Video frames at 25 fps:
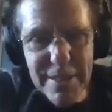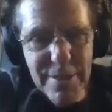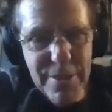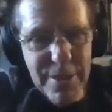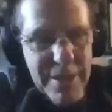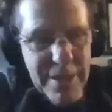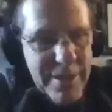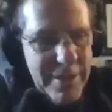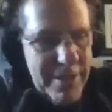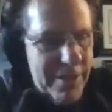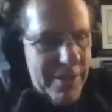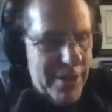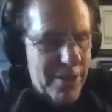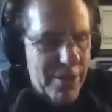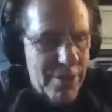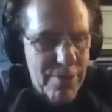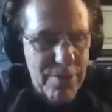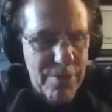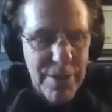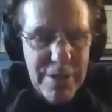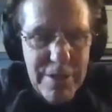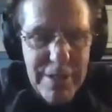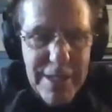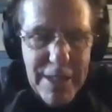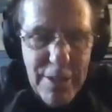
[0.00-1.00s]
that you
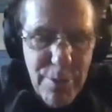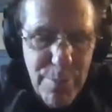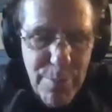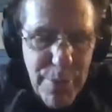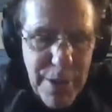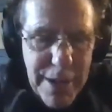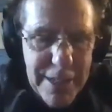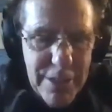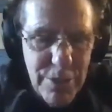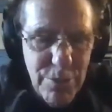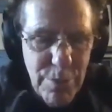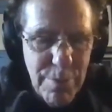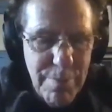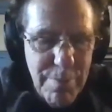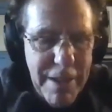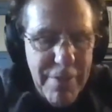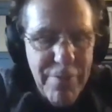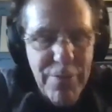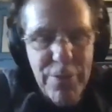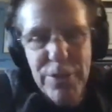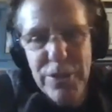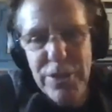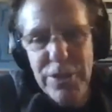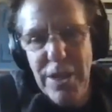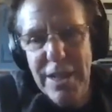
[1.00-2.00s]
know the enterprise would
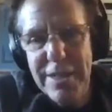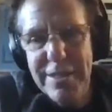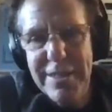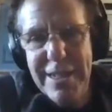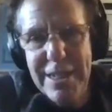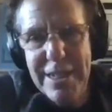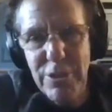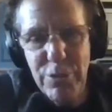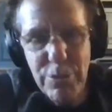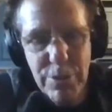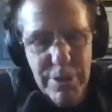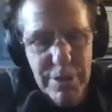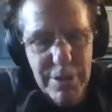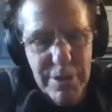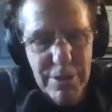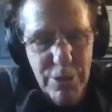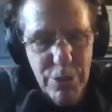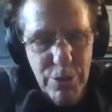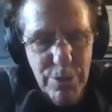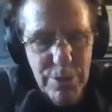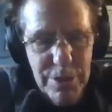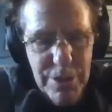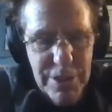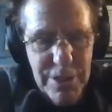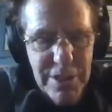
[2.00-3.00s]
make first contact to a,
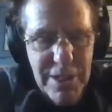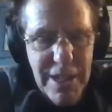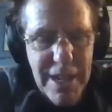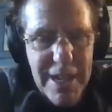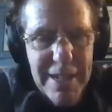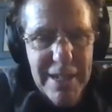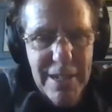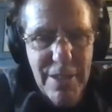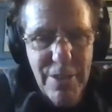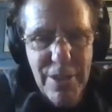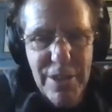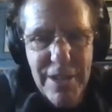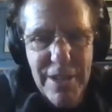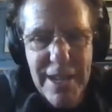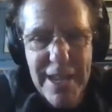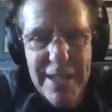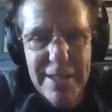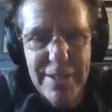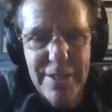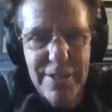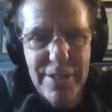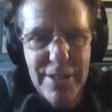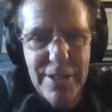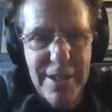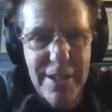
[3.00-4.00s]
to a society that
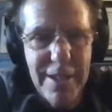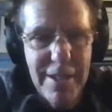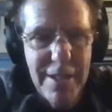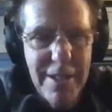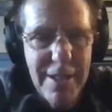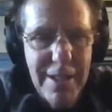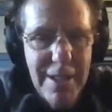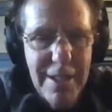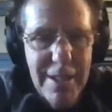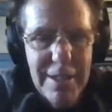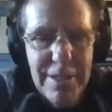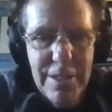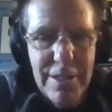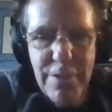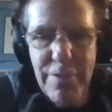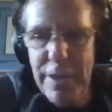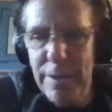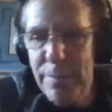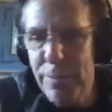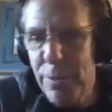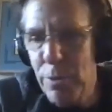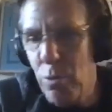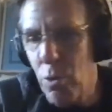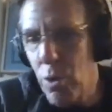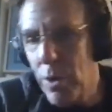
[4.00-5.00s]
had uh,
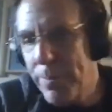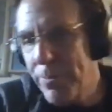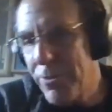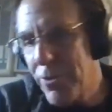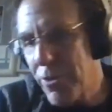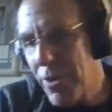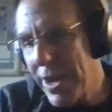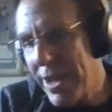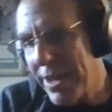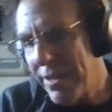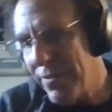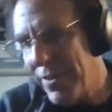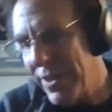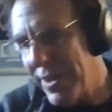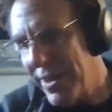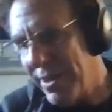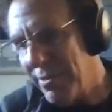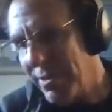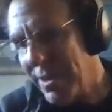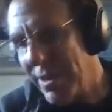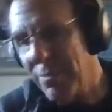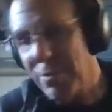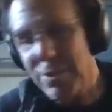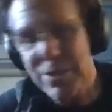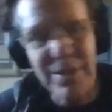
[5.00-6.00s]
developed the warp drive, and
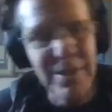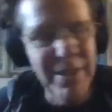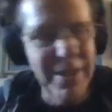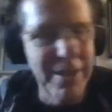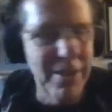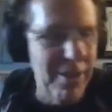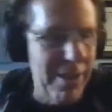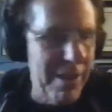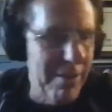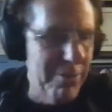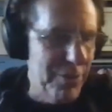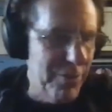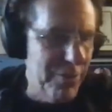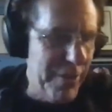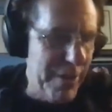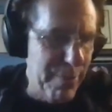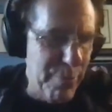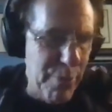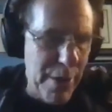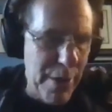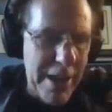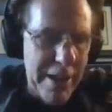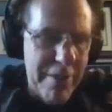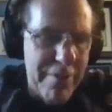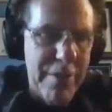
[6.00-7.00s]
it, it, was you know I was very
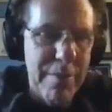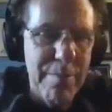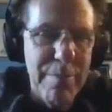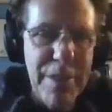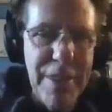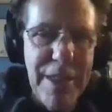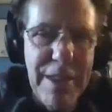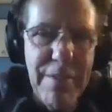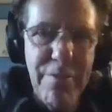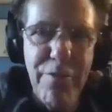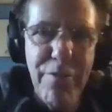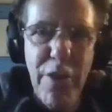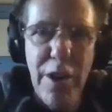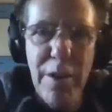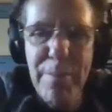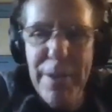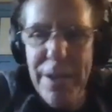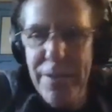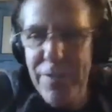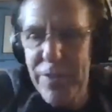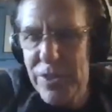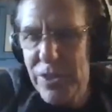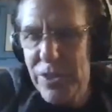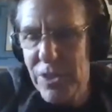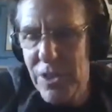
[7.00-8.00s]
proud of it. But then far
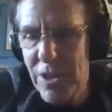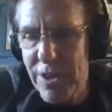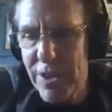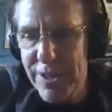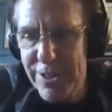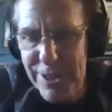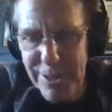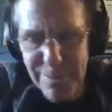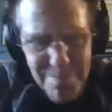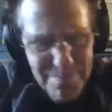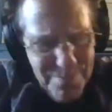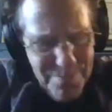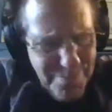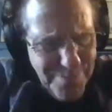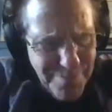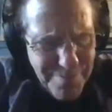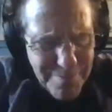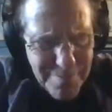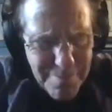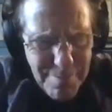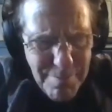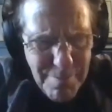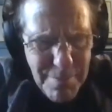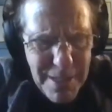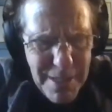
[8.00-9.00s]
beyond the stars,
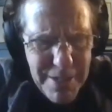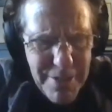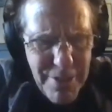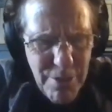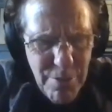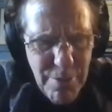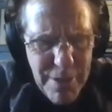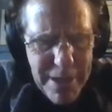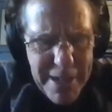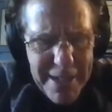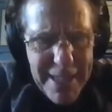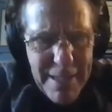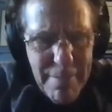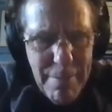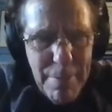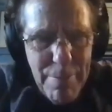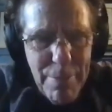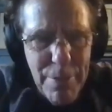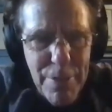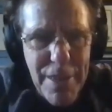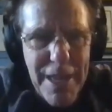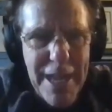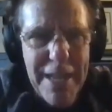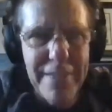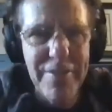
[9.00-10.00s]
you know, when I came
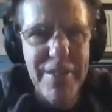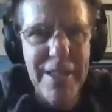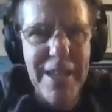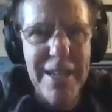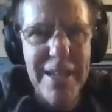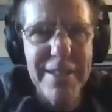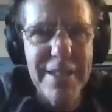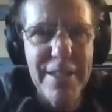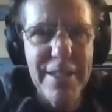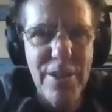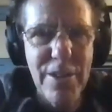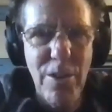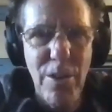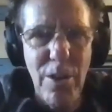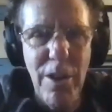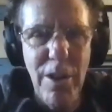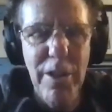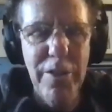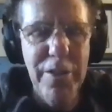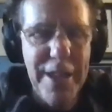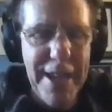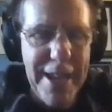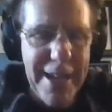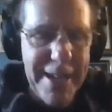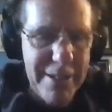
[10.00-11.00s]
up with that and the idea that
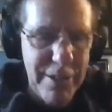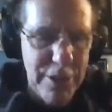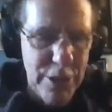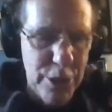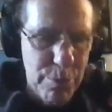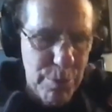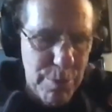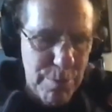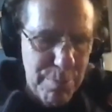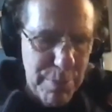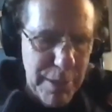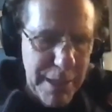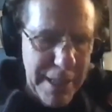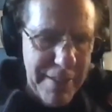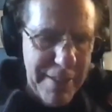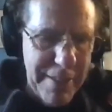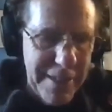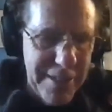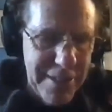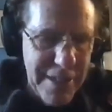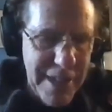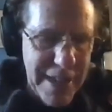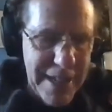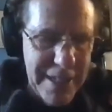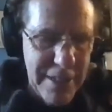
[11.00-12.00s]
all the actors would play
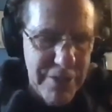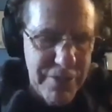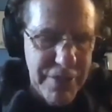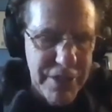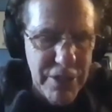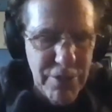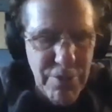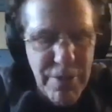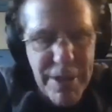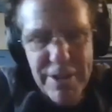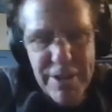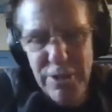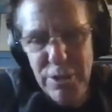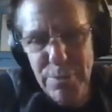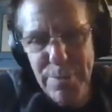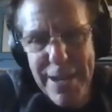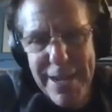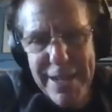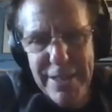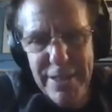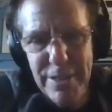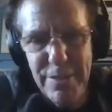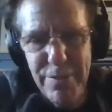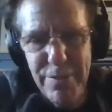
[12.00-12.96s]
these science fiction writers back in the